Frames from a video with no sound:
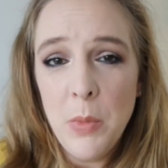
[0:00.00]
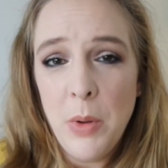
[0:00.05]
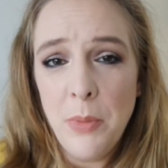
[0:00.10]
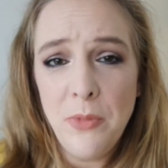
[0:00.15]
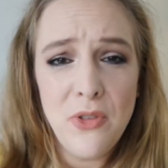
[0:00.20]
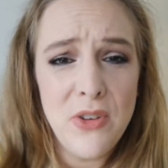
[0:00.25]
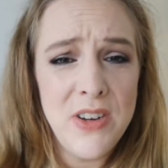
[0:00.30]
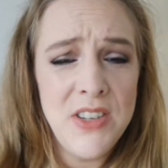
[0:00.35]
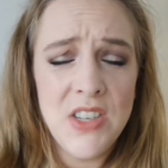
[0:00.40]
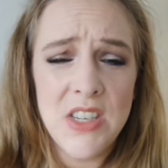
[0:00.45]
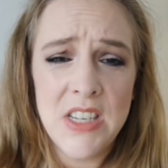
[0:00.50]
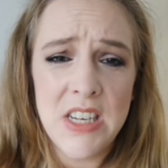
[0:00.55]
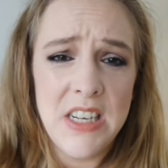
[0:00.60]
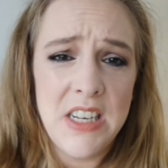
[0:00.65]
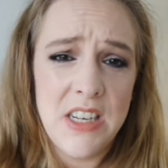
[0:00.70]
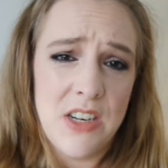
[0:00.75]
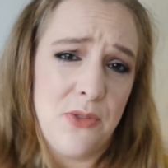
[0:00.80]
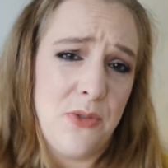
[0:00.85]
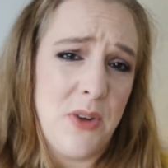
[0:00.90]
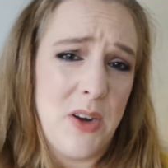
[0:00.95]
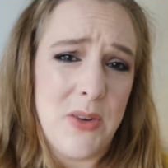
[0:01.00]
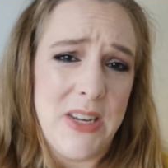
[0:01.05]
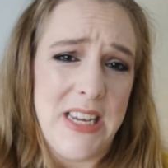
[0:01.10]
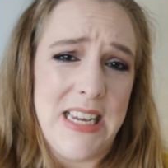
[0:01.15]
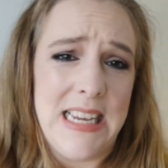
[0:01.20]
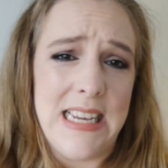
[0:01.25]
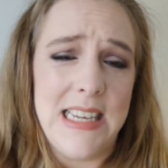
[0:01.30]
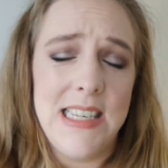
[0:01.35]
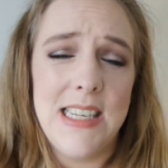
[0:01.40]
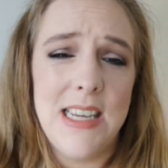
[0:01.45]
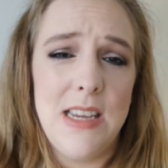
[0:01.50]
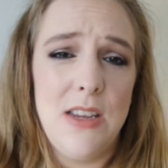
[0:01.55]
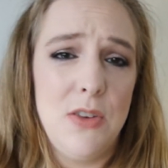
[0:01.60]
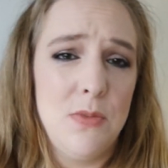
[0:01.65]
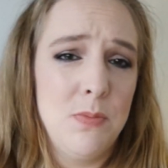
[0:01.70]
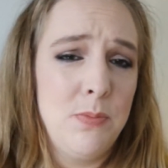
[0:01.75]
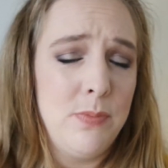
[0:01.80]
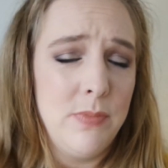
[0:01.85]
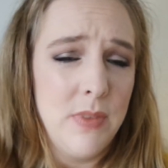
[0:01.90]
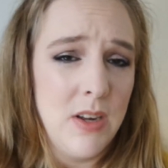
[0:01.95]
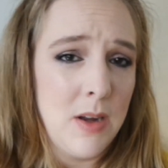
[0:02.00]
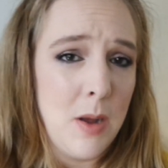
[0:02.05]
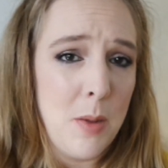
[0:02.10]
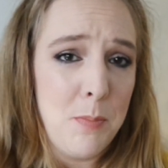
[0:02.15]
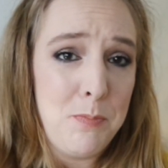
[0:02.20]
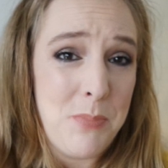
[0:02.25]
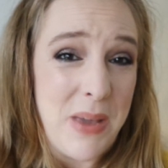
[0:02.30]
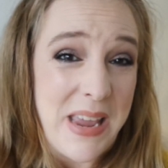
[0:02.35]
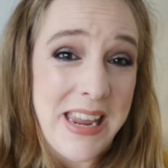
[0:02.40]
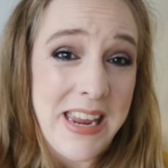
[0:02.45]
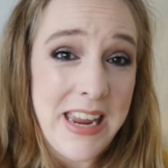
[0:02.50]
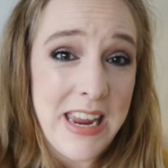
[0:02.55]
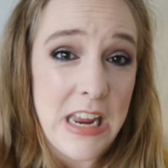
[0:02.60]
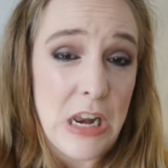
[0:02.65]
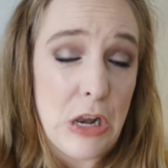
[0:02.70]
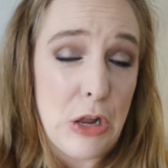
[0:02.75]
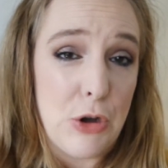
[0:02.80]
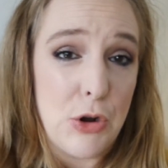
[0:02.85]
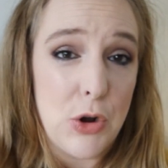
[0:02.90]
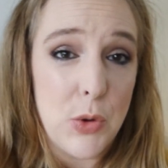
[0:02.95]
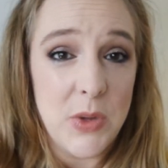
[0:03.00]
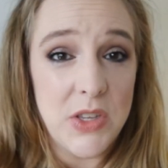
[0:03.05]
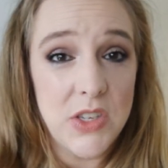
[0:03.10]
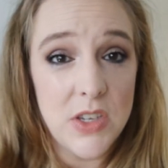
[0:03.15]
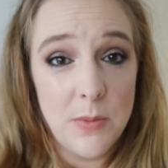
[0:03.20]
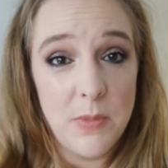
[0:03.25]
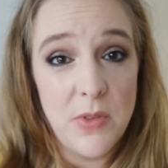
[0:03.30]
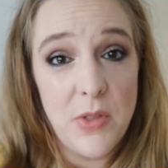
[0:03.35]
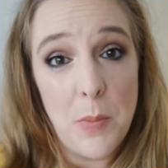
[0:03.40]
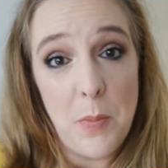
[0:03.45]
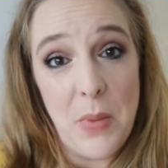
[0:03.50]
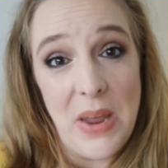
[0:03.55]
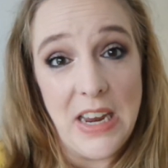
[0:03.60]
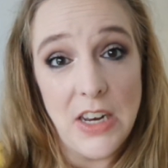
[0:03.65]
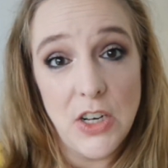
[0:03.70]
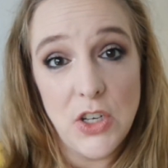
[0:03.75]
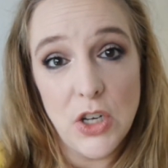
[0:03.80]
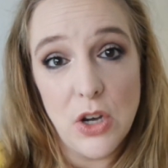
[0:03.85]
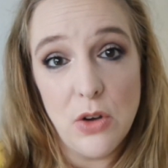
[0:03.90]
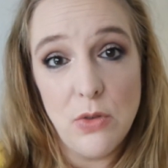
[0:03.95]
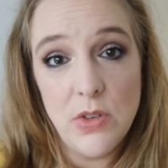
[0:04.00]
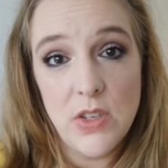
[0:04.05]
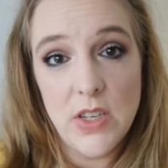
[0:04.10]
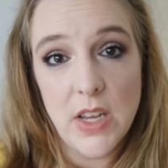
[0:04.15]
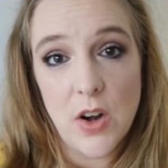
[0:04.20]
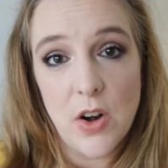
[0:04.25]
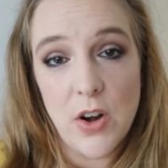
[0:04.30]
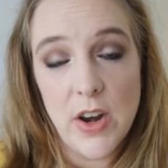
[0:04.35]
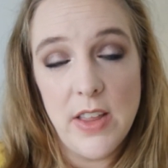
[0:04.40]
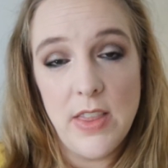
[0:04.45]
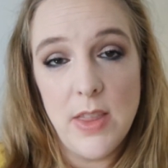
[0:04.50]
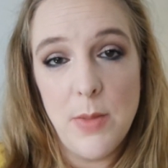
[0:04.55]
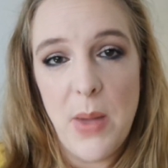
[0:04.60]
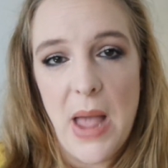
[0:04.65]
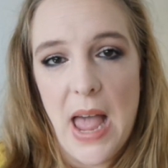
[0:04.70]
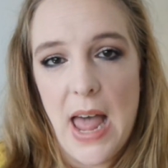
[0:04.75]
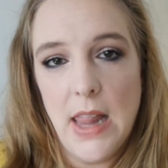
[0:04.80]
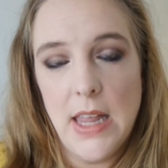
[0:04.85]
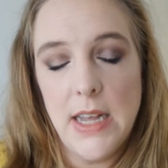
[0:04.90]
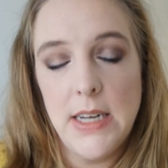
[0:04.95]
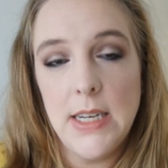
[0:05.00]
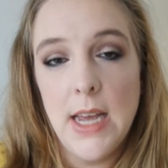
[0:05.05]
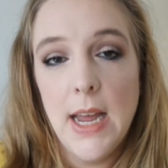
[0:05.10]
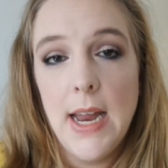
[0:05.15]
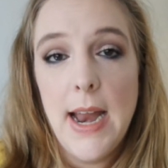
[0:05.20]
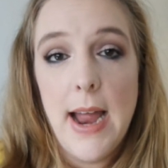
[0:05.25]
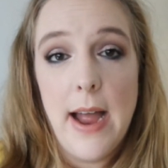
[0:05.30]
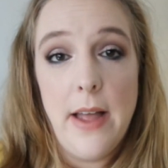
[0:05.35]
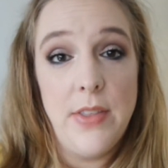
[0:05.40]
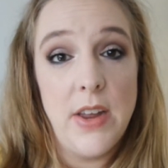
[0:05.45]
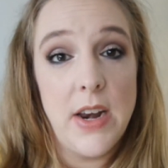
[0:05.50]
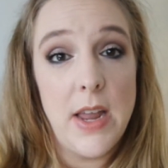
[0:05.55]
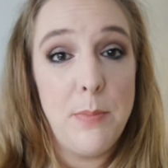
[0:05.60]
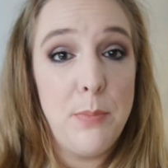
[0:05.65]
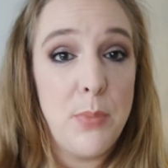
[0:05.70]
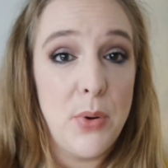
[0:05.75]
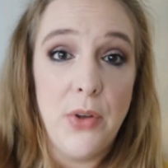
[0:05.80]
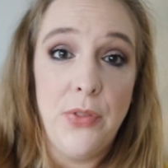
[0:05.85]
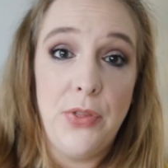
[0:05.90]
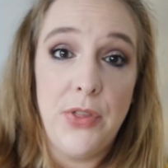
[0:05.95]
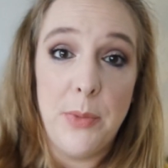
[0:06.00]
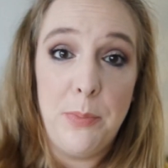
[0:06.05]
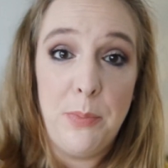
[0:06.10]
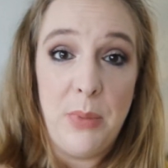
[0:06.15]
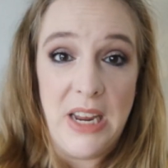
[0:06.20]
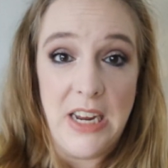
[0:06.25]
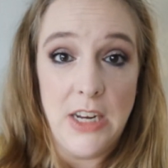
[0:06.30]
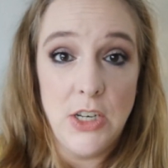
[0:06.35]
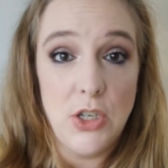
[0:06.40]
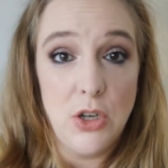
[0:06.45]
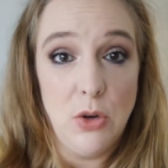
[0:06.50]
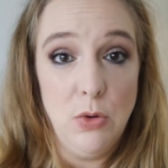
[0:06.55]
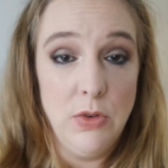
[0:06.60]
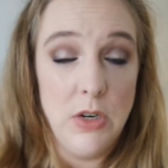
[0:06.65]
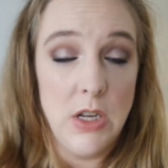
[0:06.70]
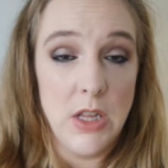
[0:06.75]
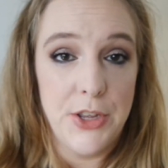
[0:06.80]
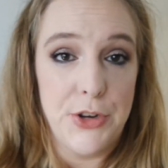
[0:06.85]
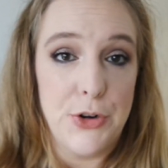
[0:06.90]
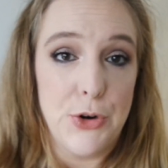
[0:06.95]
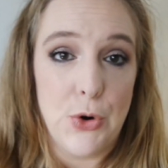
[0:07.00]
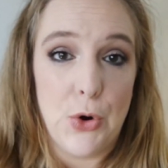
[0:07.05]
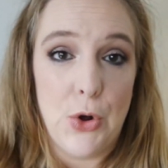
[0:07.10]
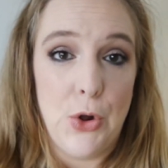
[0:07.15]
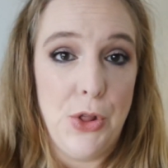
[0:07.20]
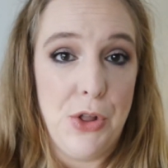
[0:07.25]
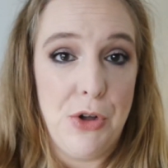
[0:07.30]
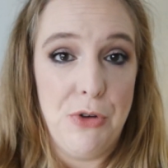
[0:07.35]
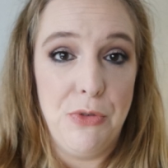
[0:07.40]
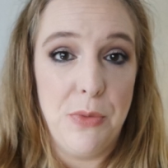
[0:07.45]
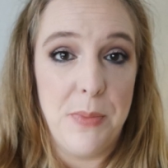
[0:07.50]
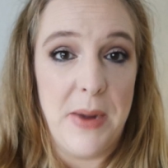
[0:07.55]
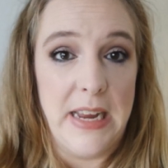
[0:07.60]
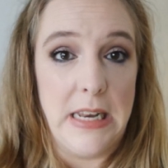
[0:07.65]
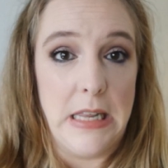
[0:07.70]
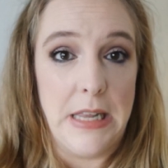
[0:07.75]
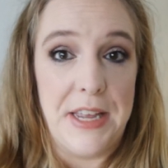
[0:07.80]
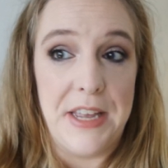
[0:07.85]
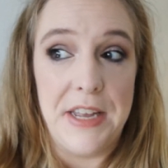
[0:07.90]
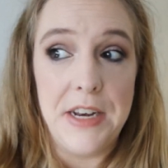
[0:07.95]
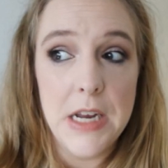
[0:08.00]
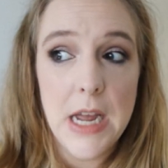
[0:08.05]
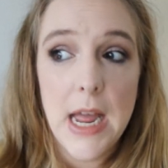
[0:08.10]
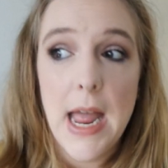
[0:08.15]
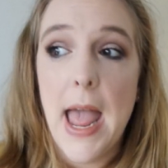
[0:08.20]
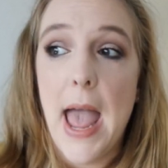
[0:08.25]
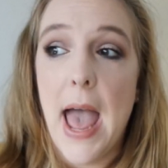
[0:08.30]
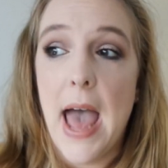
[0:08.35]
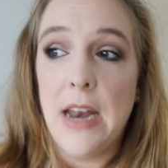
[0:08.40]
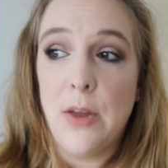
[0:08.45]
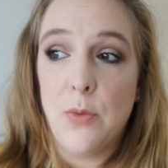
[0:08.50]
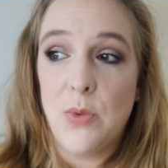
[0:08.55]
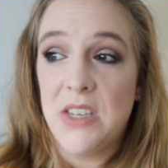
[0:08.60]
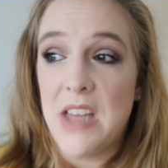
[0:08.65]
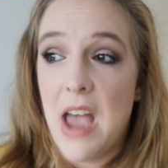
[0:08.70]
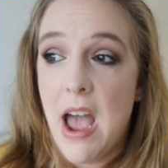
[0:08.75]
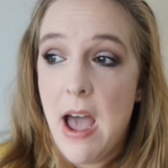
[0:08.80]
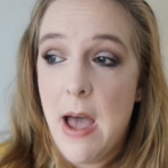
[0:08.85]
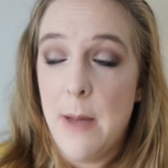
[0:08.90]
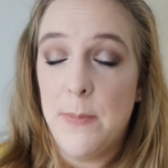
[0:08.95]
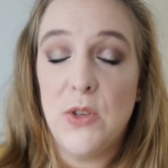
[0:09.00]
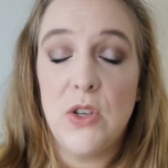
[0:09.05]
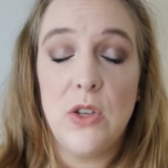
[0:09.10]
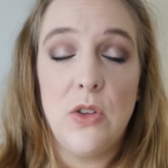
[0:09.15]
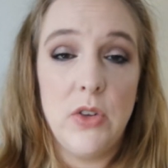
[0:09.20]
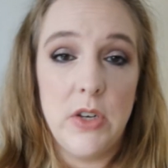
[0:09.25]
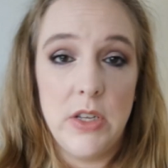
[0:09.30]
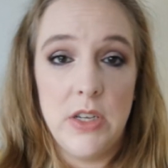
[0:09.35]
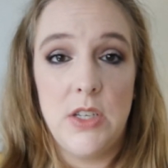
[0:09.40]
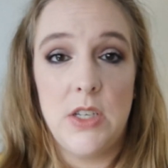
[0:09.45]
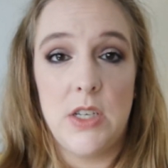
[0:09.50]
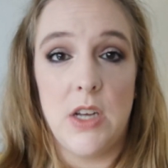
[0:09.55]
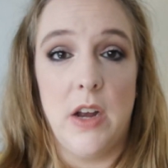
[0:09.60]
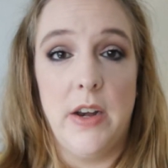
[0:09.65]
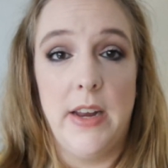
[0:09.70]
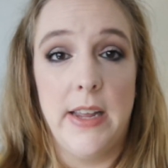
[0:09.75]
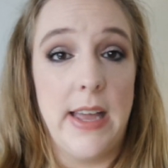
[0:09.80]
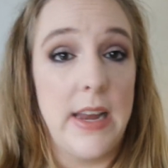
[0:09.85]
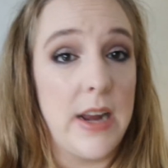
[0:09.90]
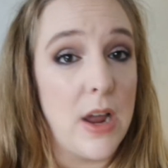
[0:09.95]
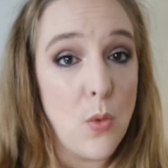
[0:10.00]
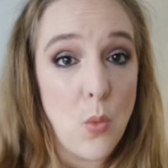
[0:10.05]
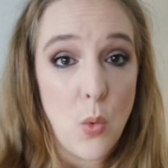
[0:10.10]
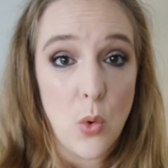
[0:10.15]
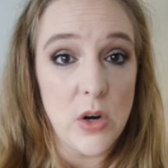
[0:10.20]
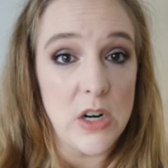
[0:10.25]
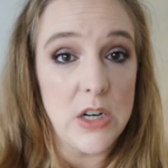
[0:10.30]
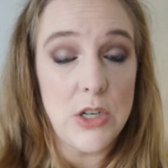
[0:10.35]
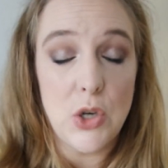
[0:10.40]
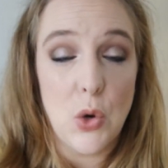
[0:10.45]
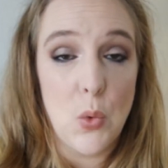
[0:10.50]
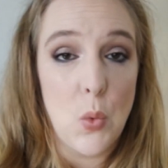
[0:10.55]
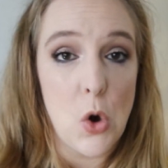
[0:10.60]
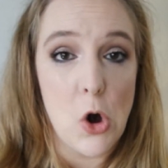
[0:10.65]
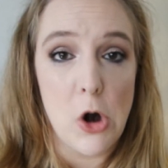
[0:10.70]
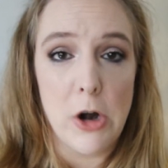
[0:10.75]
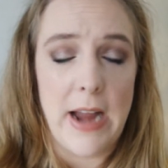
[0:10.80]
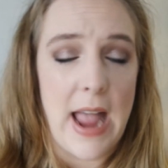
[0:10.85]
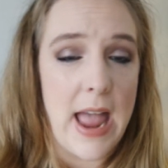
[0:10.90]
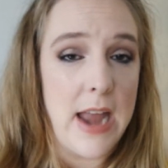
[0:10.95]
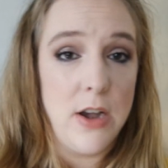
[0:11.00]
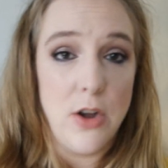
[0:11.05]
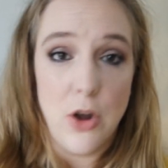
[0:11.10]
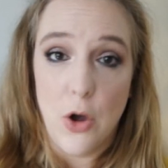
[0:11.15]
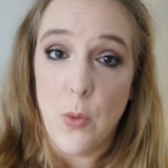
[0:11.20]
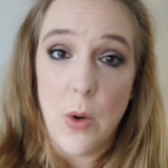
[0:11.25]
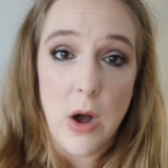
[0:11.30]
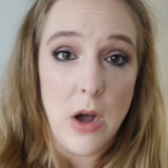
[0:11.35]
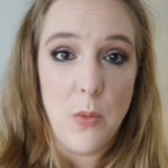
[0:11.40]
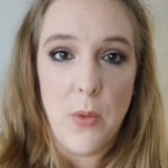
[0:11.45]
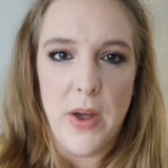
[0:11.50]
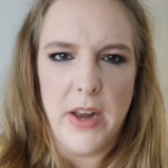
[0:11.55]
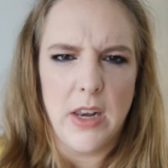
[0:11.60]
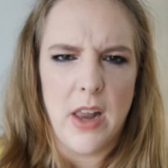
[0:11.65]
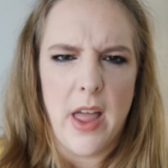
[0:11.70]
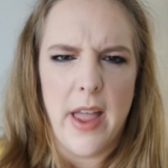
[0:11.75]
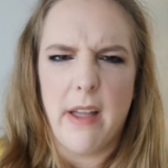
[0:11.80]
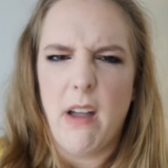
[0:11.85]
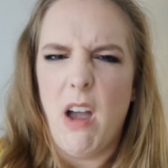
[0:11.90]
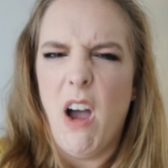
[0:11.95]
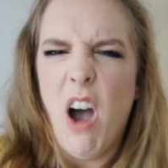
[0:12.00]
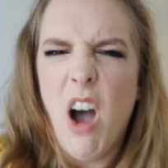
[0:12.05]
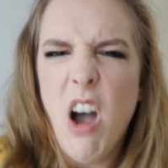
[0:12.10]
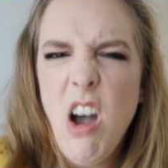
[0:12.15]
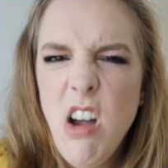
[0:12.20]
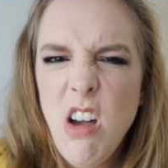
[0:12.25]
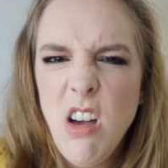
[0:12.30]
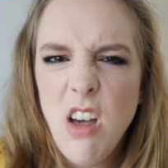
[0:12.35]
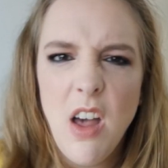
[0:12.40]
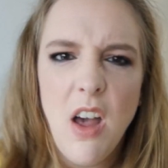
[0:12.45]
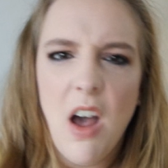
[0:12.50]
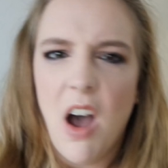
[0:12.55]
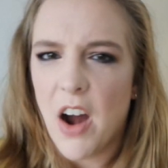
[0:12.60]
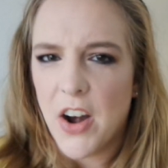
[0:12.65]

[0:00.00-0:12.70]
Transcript: But for instance, I did a very easy pinky look with some of the pink tones that are in the palette, and then I put the pink toned glitter all over my lid. And it was absolutely stunning, and I wore it to work, and no one went like, huh?